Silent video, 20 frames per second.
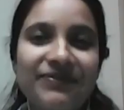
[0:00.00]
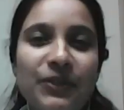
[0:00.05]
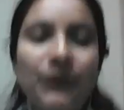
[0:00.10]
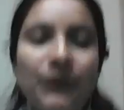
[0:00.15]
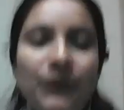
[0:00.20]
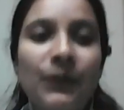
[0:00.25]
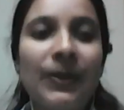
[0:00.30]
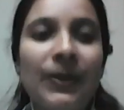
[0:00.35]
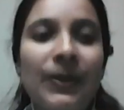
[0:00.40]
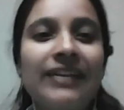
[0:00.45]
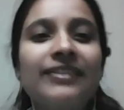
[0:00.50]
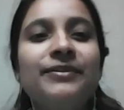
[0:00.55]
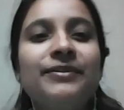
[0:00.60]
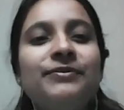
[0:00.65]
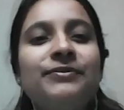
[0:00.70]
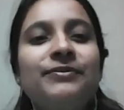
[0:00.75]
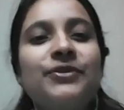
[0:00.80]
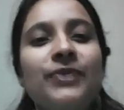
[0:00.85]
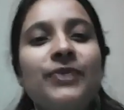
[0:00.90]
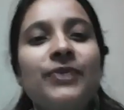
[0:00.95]

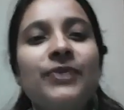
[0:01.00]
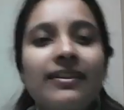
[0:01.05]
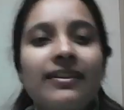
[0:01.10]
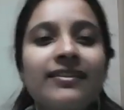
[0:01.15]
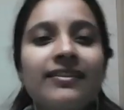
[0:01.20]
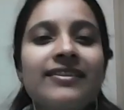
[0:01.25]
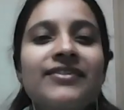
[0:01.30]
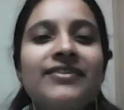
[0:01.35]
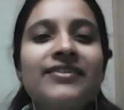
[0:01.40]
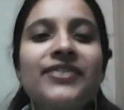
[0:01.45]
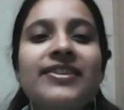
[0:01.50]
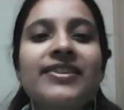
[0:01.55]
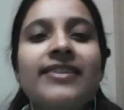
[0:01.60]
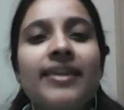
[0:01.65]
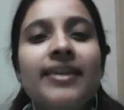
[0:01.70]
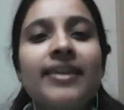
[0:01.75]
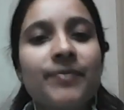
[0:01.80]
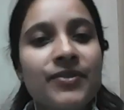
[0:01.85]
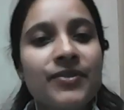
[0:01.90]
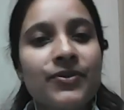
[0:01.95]
Welcome to another
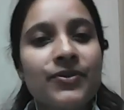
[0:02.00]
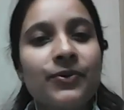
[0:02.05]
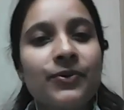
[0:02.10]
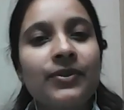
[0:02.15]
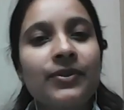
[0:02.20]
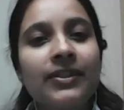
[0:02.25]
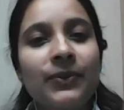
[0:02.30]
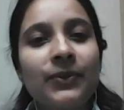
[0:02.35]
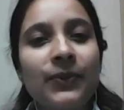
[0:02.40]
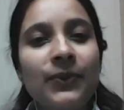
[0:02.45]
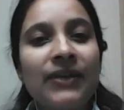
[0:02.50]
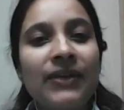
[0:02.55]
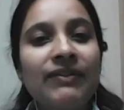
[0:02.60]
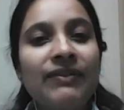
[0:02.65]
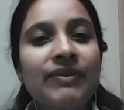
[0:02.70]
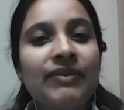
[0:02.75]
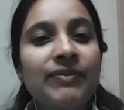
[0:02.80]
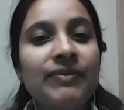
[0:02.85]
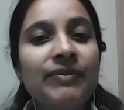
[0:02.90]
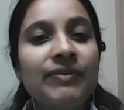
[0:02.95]
interesting episode where
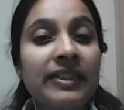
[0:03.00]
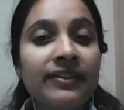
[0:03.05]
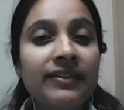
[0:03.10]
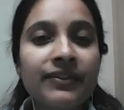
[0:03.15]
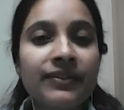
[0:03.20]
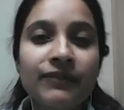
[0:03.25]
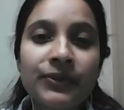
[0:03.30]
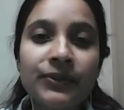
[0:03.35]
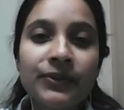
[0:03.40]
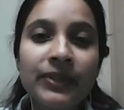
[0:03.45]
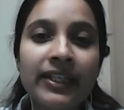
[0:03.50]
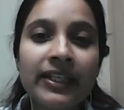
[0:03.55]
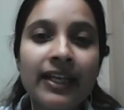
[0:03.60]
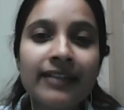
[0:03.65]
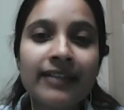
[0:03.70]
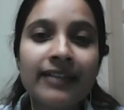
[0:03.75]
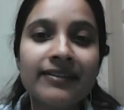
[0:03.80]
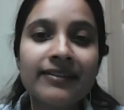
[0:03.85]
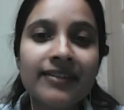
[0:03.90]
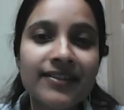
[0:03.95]
we will be
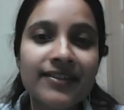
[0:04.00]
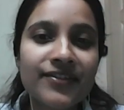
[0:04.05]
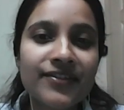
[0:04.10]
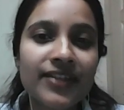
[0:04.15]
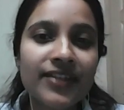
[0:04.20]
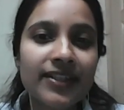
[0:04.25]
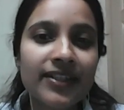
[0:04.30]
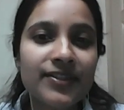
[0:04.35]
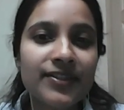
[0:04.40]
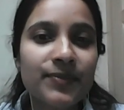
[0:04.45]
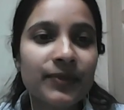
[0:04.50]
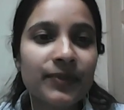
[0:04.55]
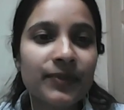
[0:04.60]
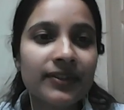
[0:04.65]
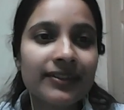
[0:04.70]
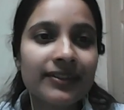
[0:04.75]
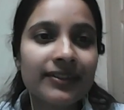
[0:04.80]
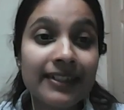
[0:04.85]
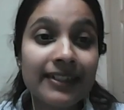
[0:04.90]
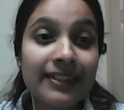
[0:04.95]
interviewing an industry
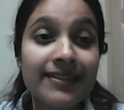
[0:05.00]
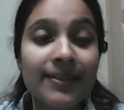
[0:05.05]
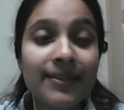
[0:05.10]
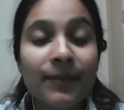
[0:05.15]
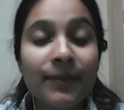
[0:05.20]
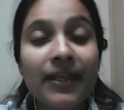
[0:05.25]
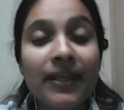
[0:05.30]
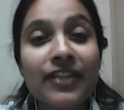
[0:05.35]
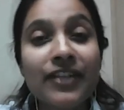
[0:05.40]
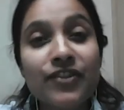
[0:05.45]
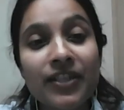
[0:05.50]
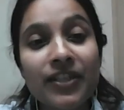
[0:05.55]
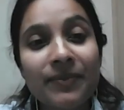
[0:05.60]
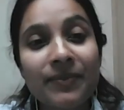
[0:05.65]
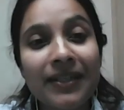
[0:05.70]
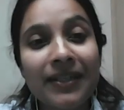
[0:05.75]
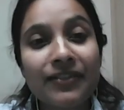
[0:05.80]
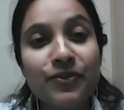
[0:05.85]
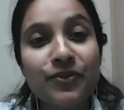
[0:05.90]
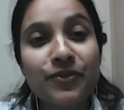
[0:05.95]
expert in supply
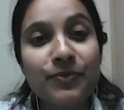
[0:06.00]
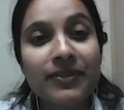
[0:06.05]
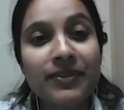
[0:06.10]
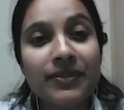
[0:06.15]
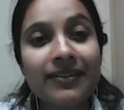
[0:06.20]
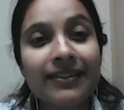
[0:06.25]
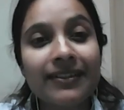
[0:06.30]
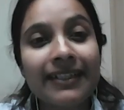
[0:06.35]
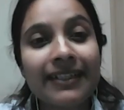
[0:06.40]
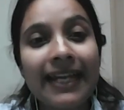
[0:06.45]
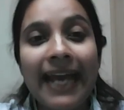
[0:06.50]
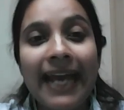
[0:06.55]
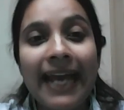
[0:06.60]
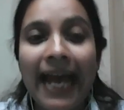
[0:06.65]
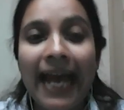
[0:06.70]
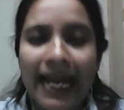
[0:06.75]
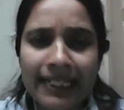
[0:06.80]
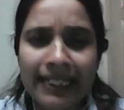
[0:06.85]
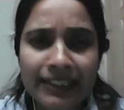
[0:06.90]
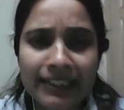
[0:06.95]
chain management,
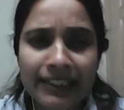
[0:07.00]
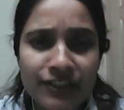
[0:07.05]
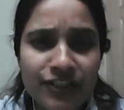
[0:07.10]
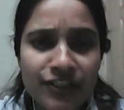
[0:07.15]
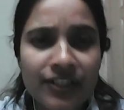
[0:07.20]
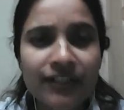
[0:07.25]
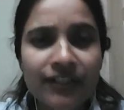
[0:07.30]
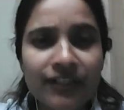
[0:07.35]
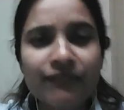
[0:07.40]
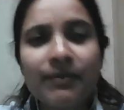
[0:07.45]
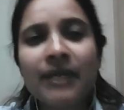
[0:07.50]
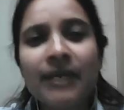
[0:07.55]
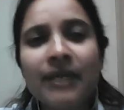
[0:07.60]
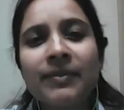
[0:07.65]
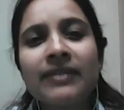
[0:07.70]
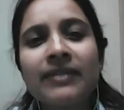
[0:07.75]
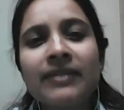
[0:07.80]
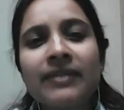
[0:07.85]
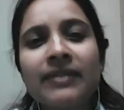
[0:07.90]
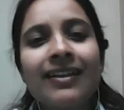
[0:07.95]
an initiative by
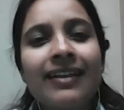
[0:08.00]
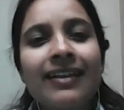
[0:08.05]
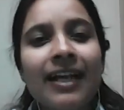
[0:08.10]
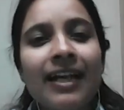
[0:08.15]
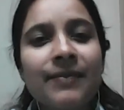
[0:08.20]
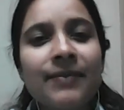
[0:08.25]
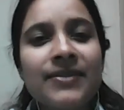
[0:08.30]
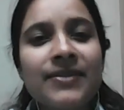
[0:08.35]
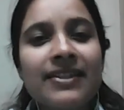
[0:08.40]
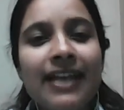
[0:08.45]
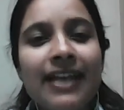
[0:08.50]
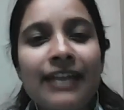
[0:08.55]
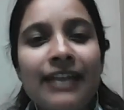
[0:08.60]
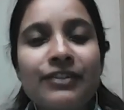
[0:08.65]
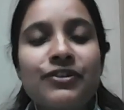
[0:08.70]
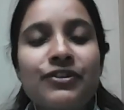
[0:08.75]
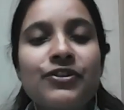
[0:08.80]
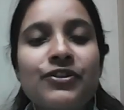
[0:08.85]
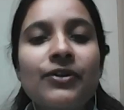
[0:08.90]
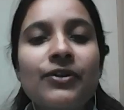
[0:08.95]
MantraTalks
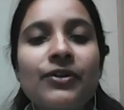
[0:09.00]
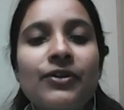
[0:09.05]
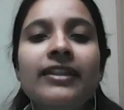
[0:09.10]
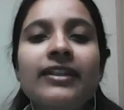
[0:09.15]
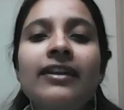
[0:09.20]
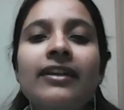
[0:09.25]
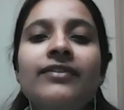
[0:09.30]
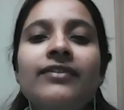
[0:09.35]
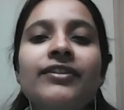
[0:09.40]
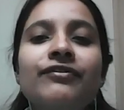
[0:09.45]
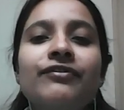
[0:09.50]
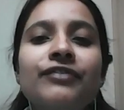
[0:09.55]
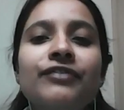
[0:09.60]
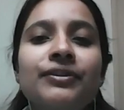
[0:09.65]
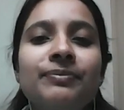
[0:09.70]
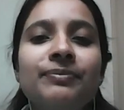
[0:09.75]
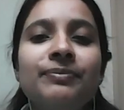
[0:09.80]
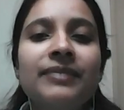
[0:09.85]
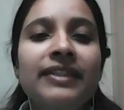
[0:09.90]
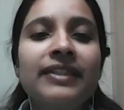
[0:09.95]
and InsurTech 100
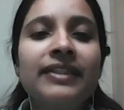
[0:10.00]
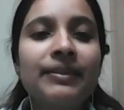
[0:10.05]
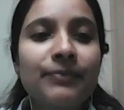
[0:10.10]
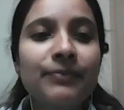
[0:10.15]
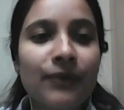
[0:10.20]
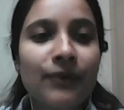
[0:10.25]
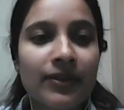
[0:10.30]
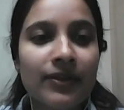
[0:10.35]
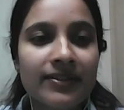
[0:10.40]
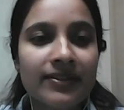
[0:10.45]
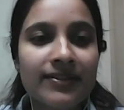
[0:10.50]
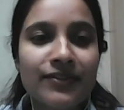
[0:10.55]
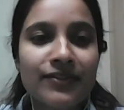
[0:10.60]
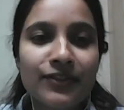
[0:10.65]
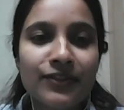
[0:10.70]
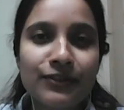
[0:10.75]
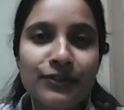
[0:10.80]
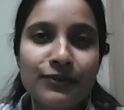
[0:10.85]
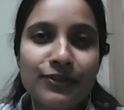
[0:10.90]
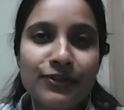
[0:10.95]
firm building products and
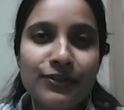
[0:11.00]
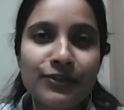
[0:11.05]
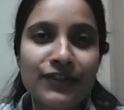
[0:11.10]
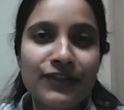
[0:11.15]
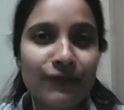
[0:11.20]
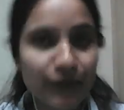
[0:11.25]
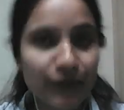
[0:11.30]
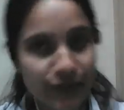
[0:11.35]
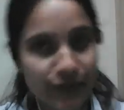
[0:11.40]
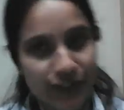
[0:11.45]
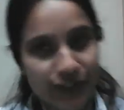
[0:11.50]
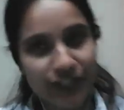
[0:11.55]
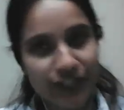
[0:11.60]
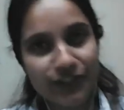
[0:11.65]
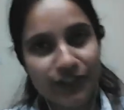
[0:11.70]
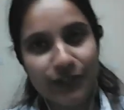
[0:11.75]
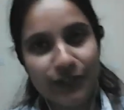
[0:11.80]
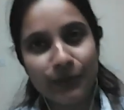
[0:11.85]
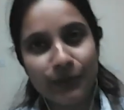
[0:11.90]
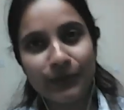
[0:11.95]
solutions for the
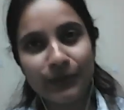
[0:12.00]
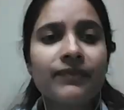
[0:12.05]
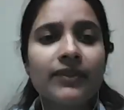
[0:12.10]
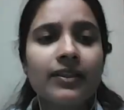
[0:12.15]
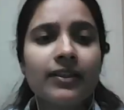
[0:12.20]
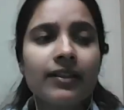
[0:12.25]
changing world.